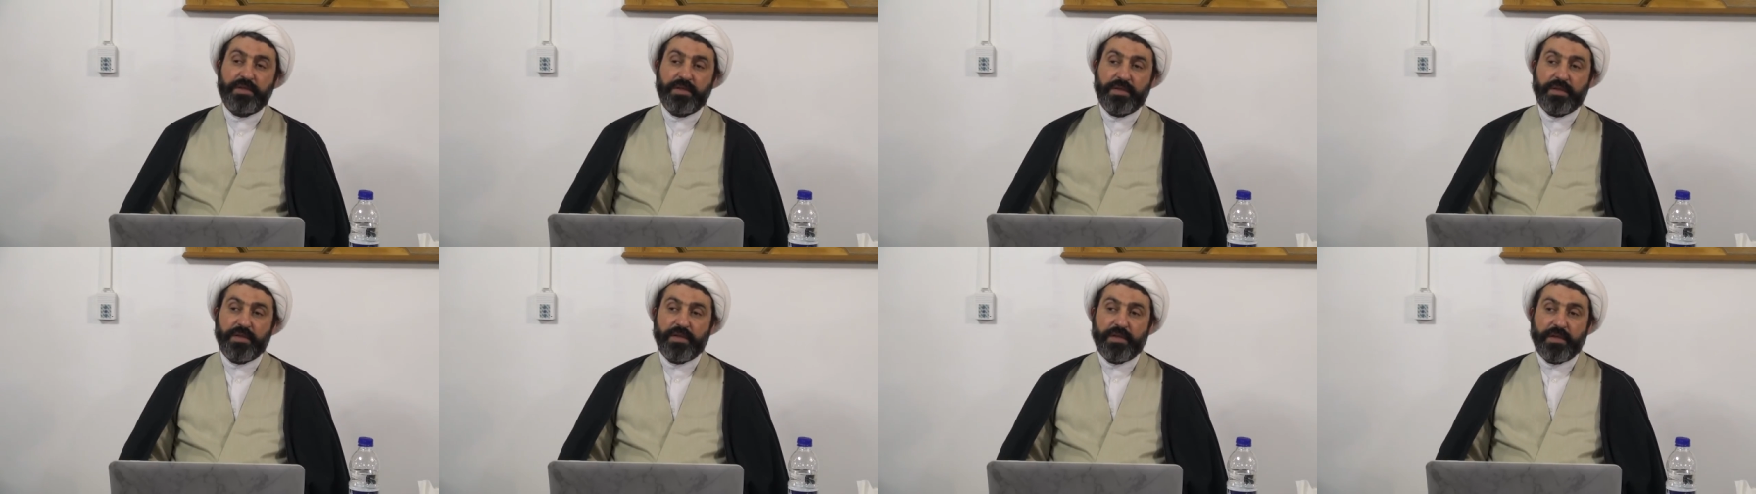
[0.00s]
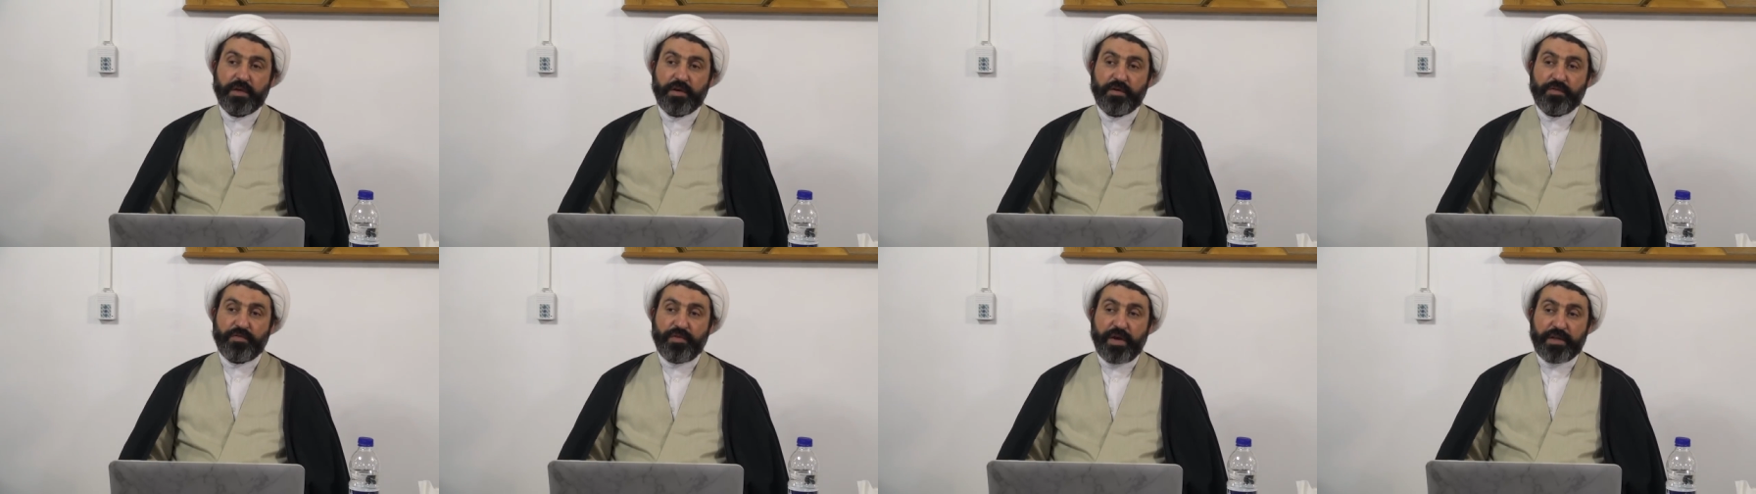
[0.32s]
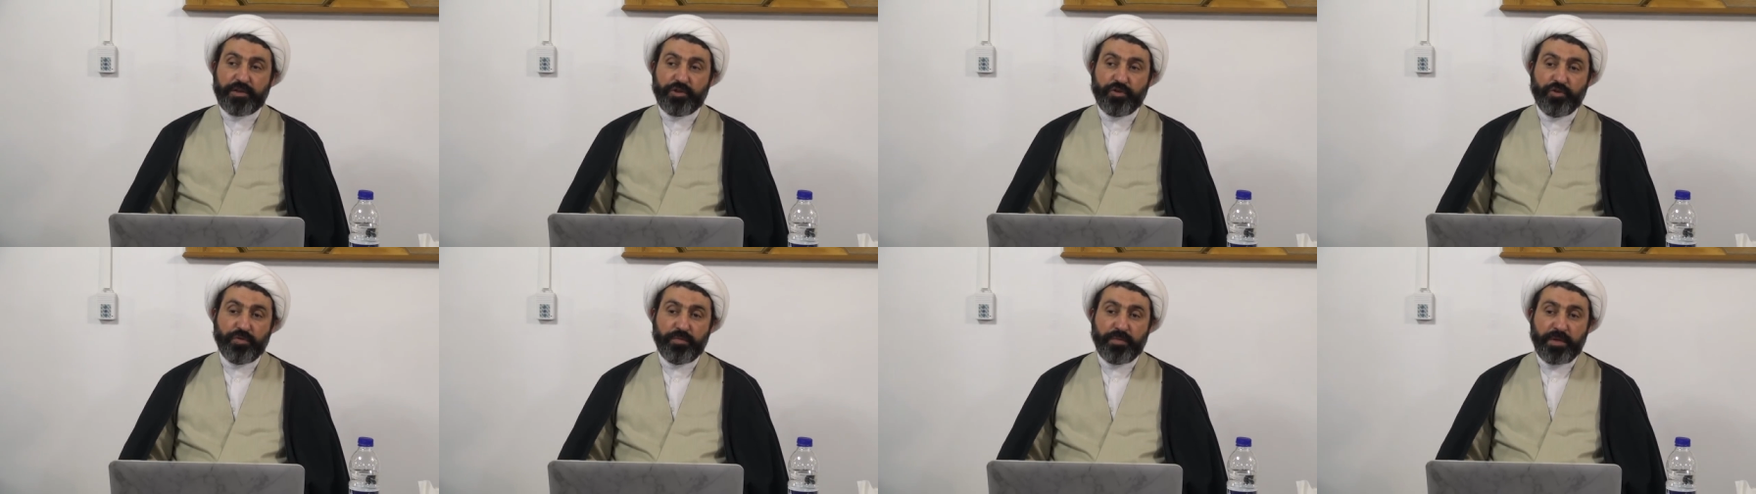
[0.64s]
Mm.
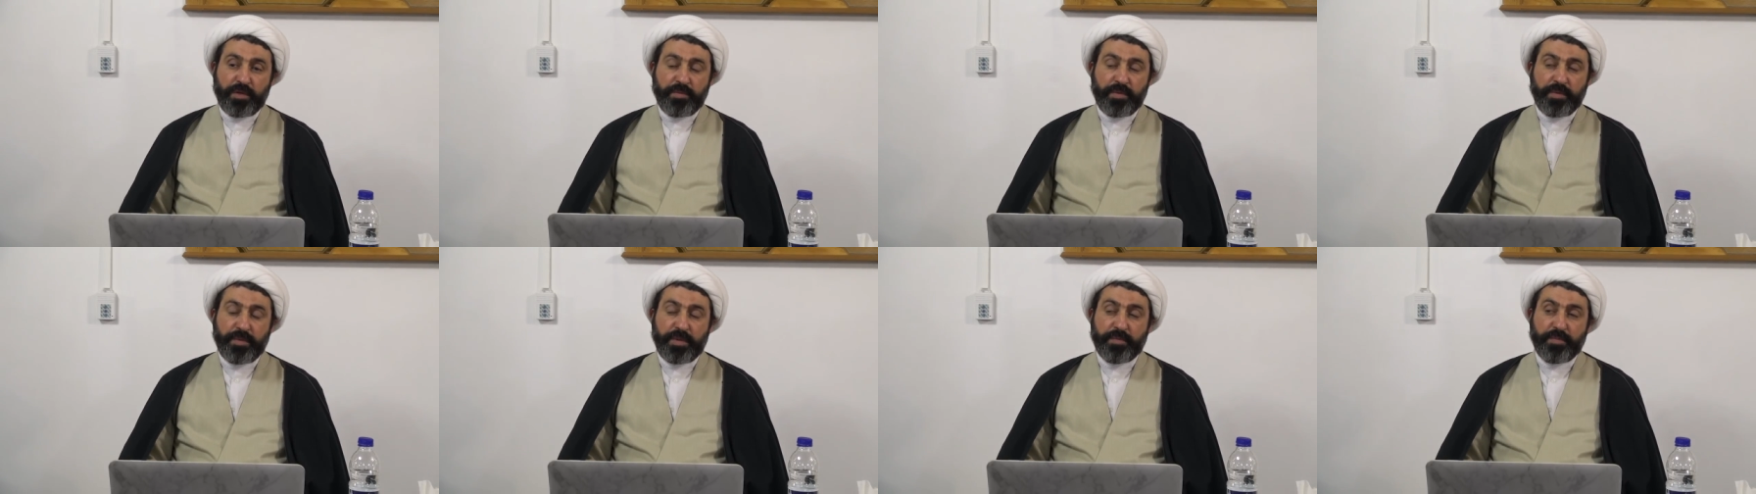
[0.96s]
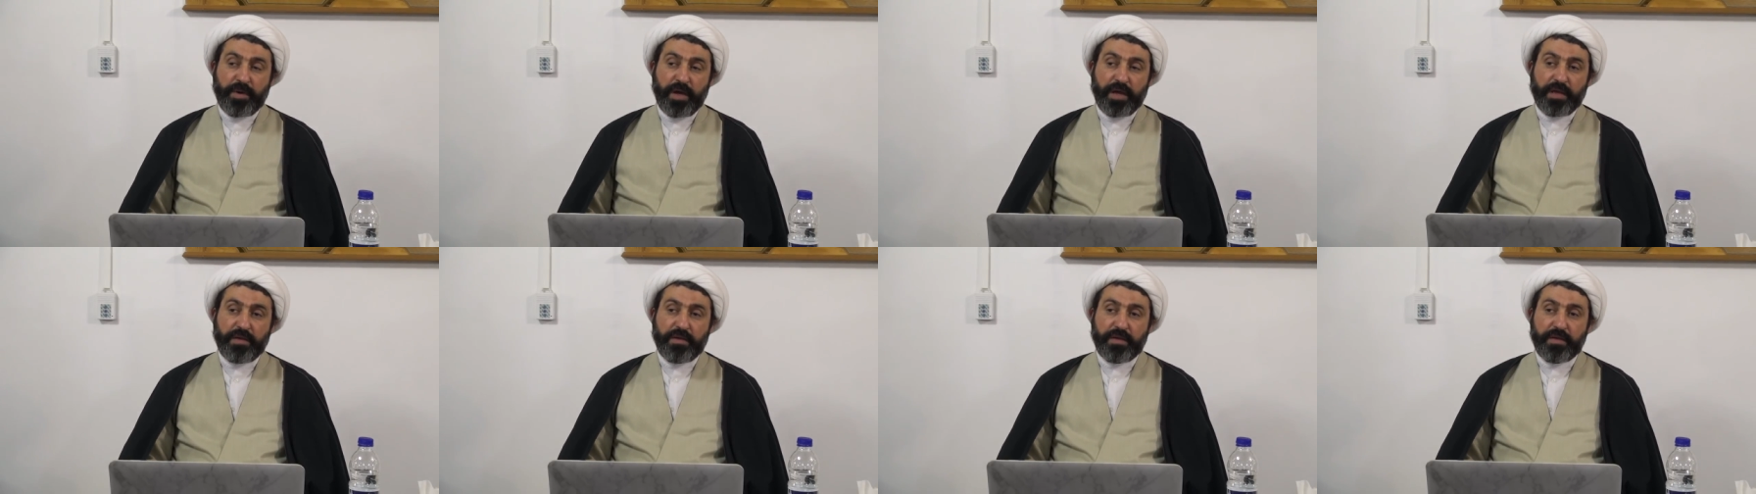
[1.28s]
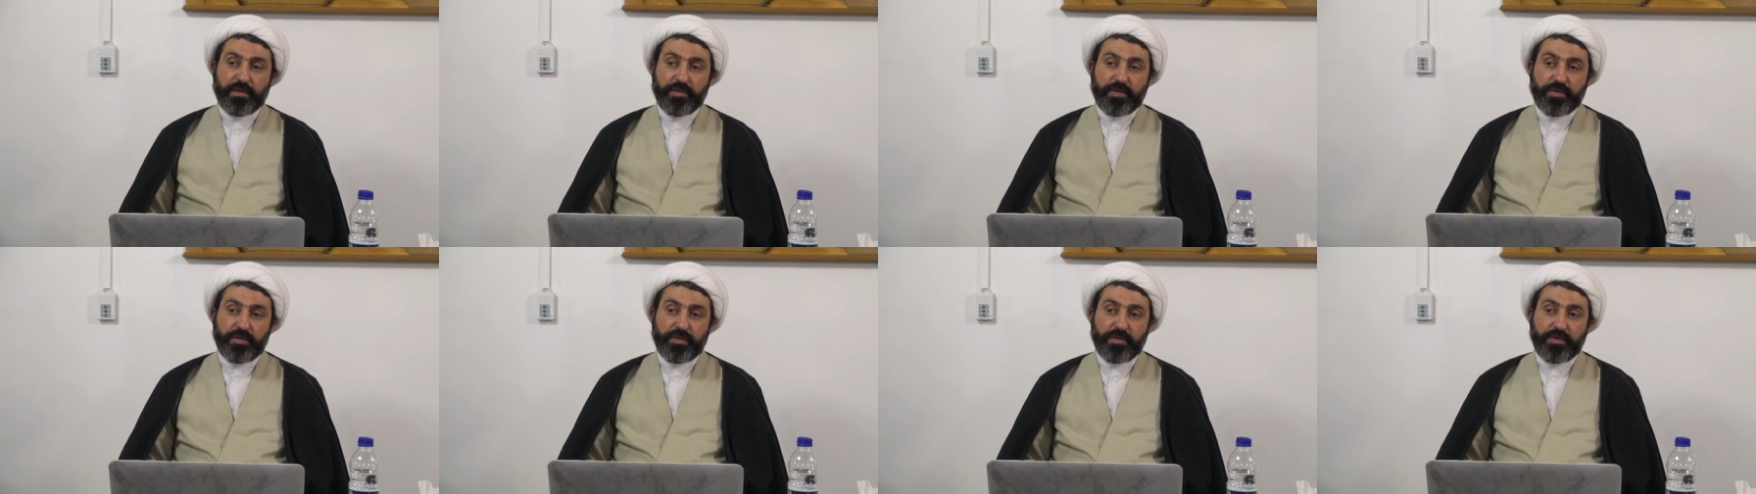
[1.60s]
What do we mean by